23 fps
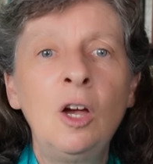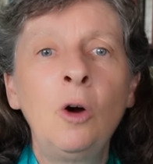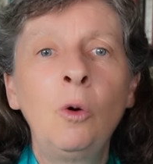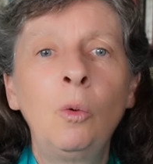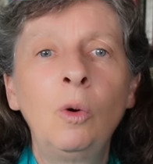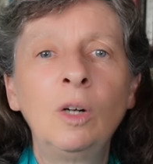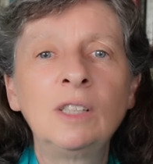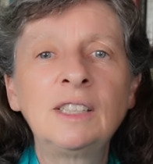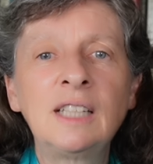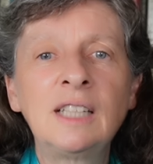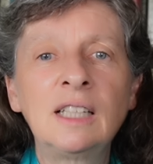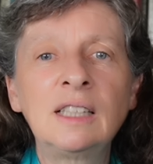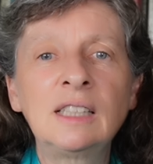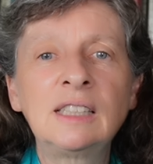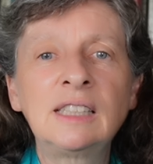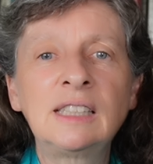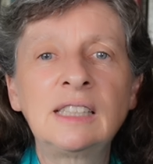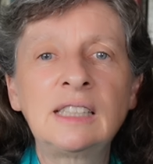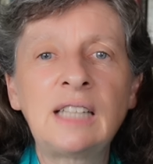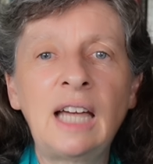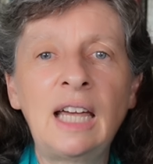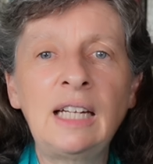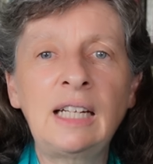was that the
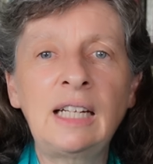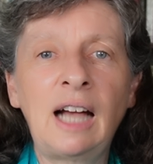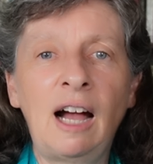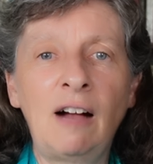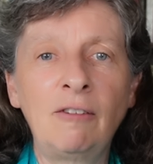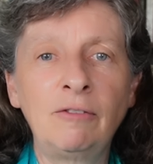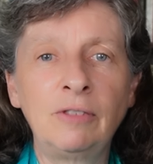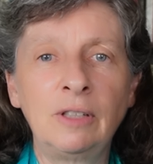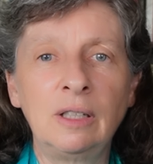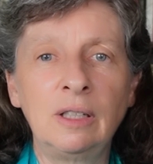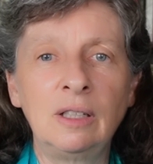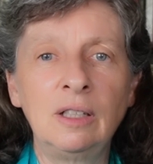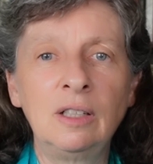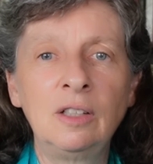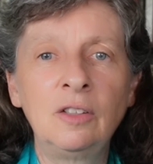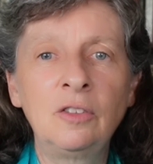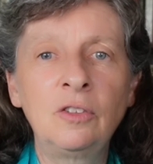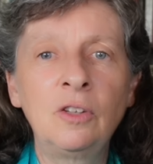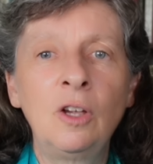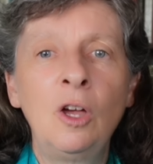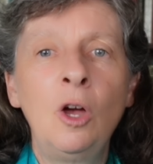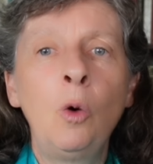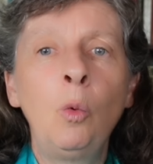state
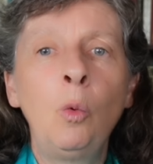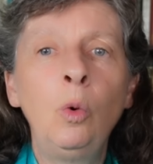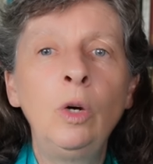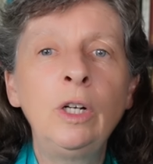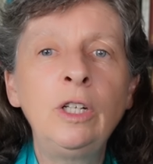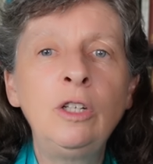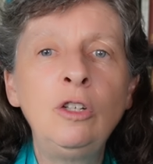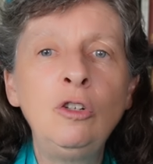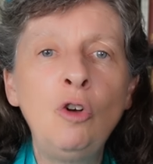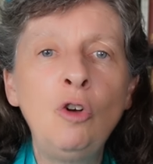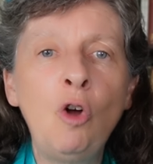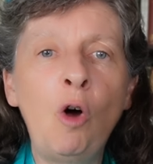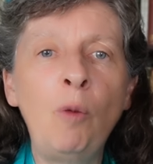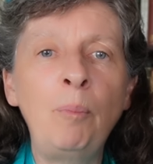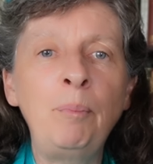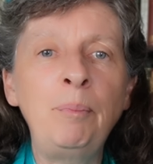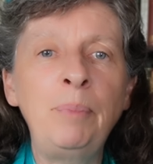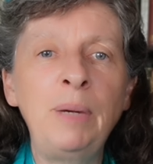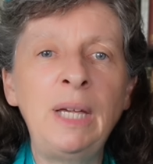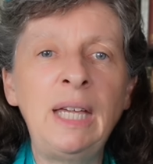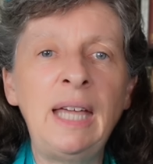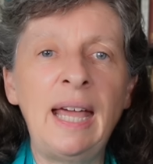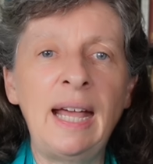governors would
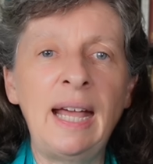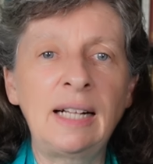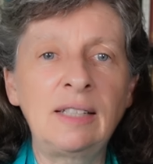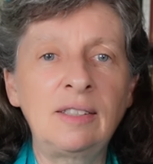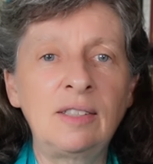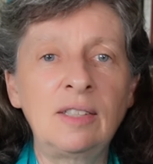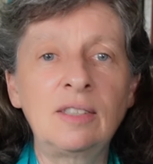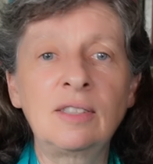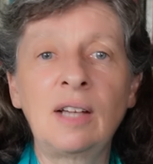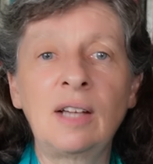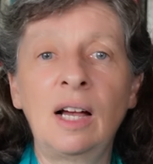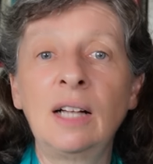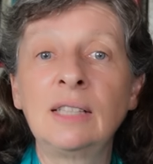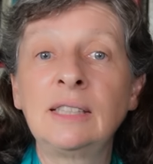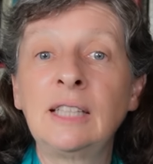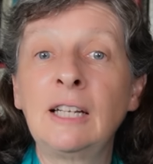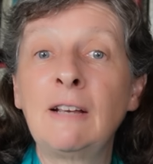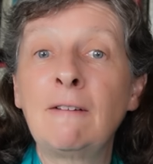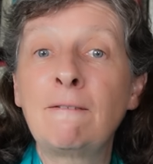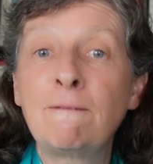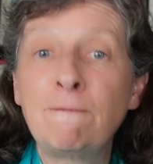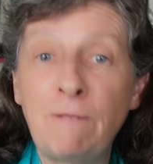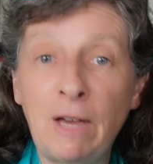not be
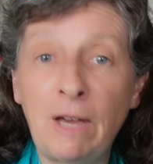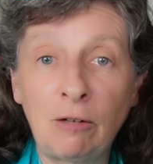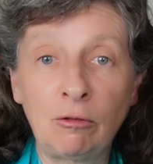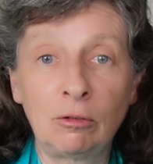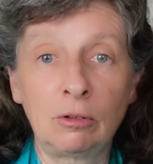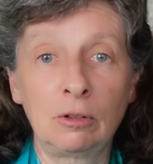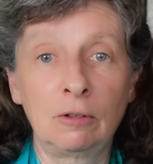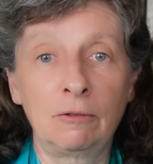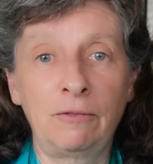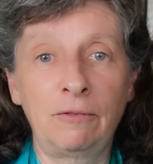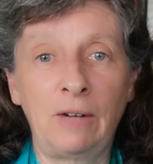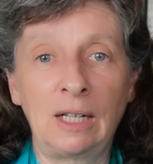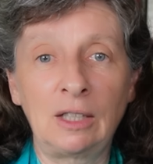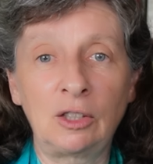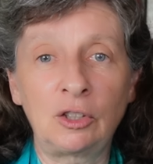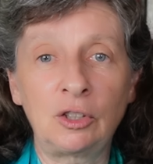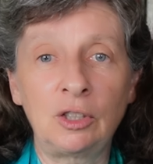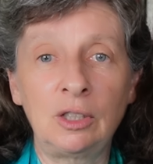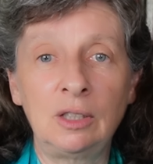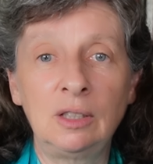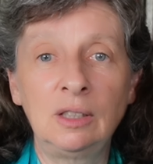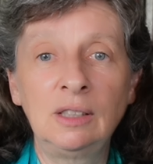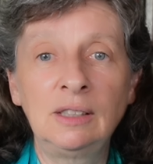exercising federal
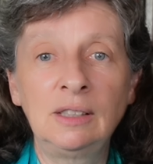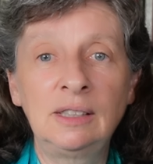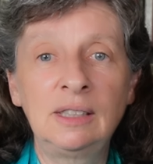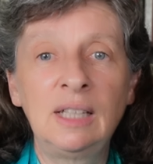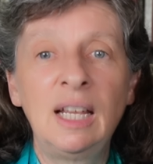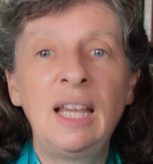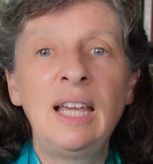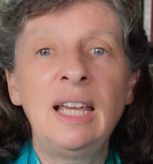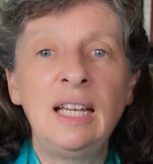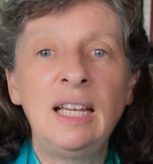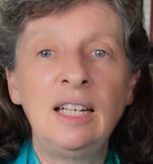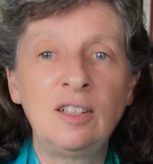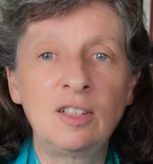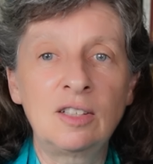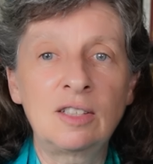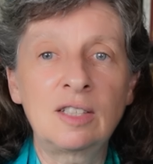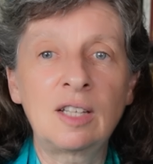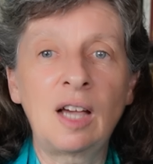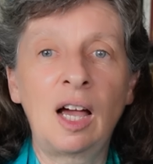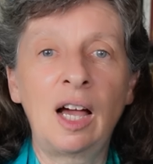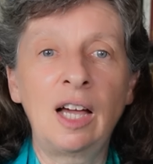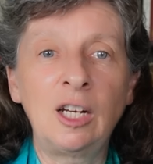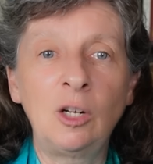functions in
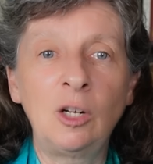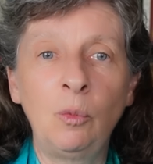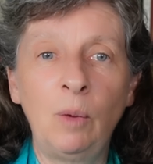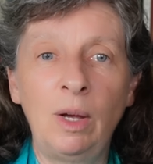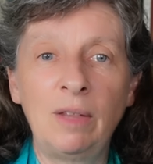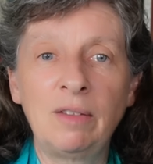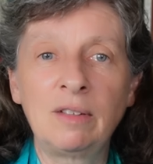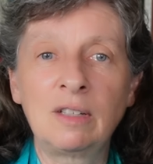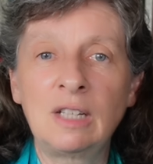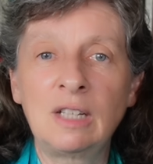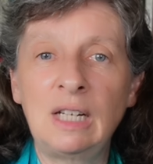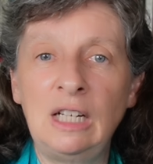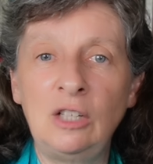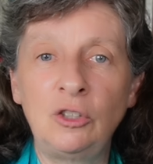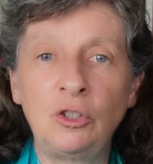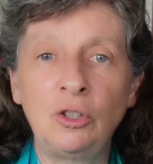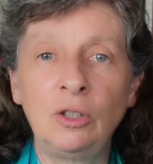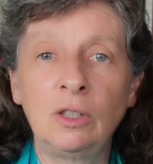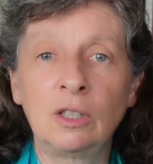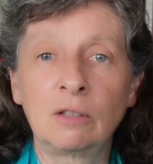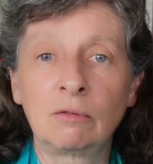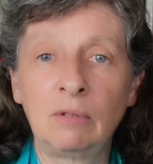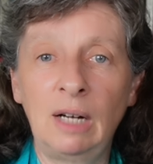deciding whether to
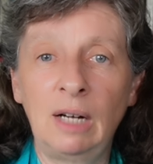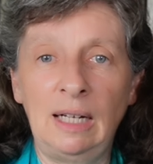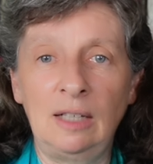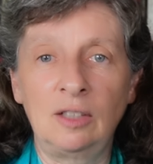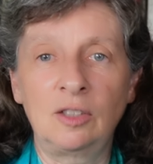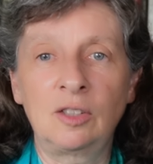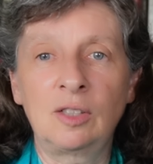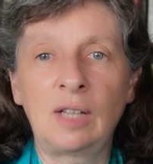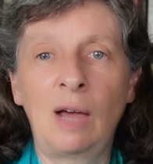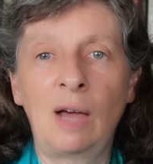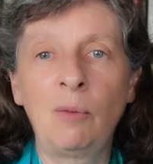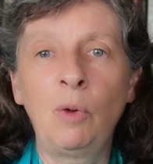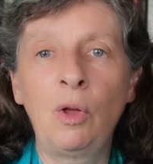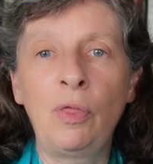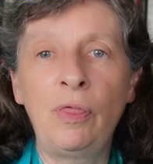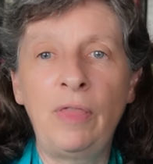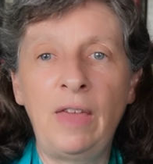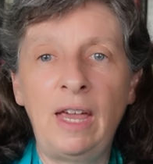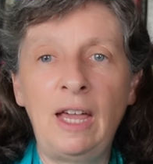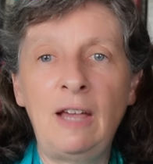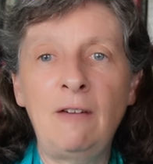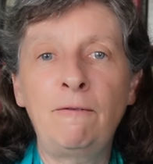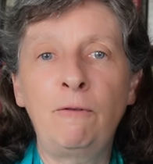issue the writs and would
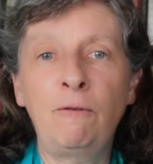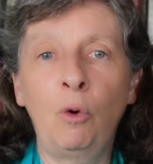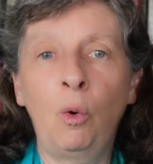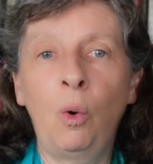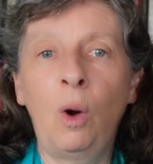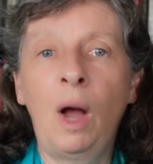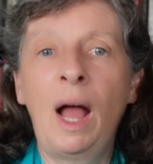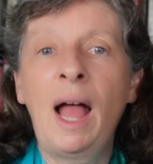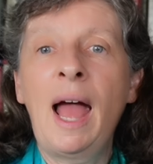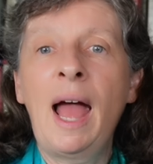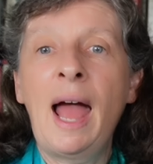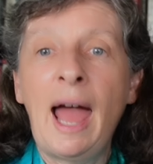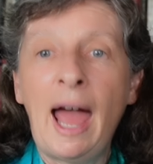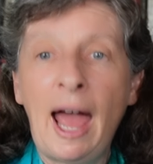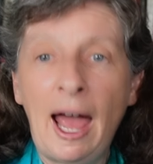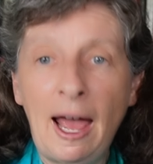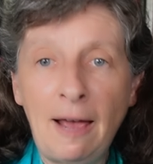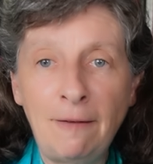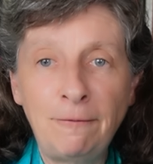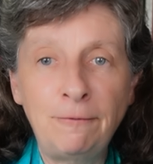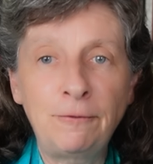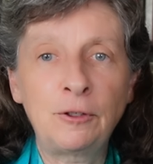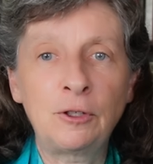therefore
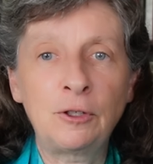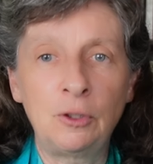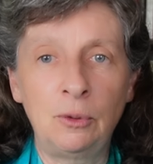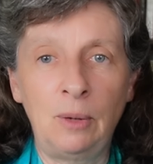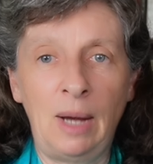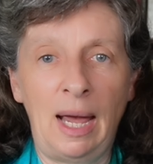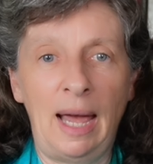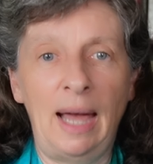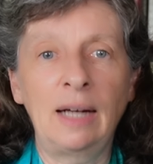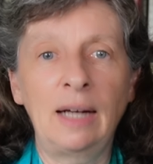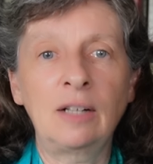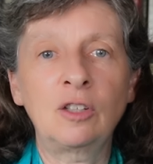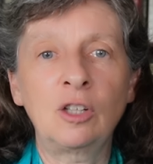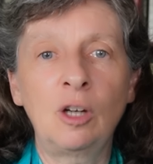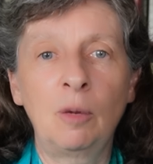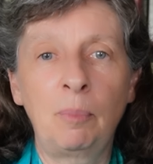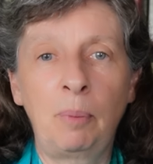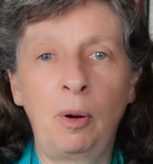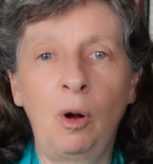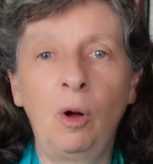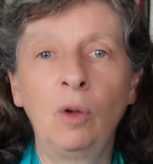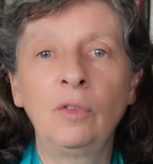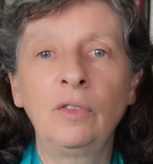have to act
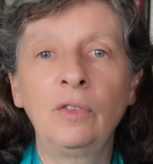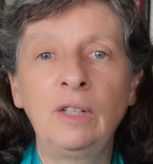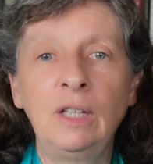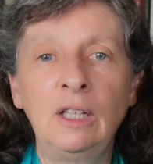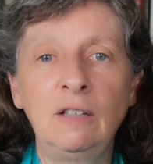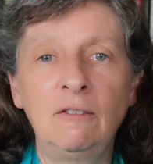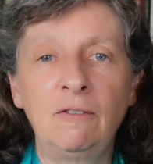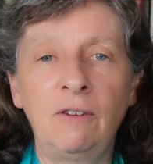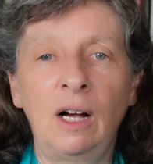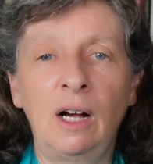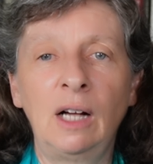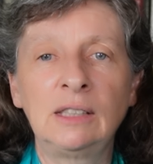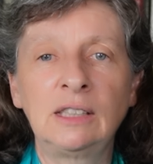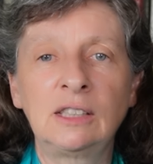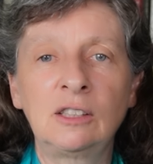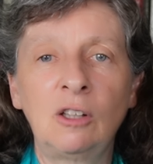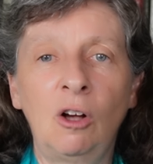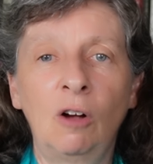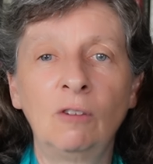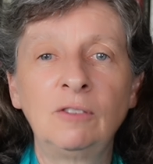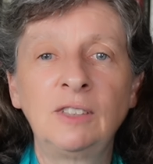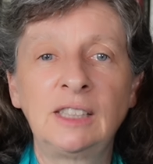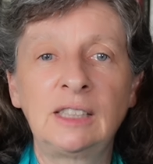upon the advice
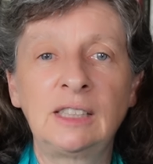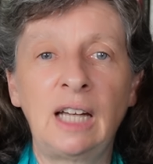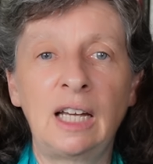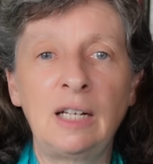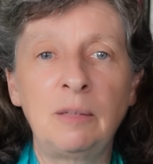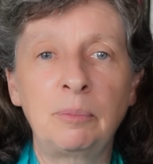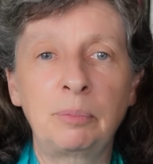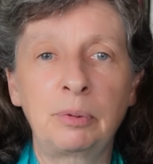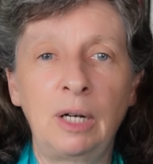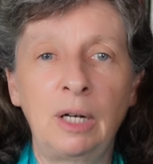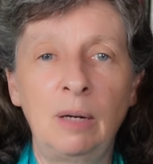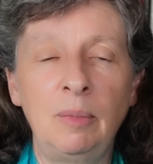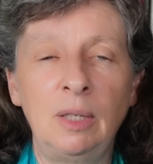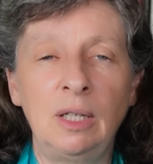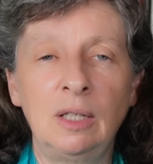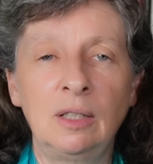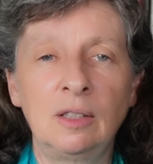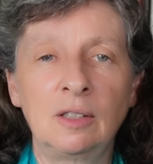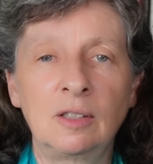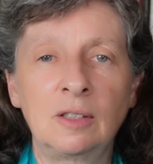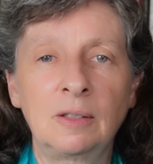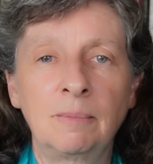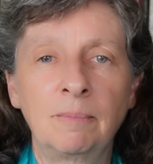of state
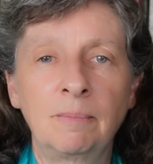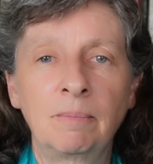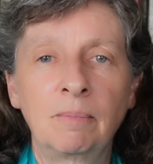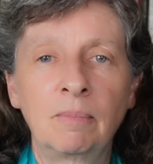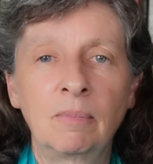premiers.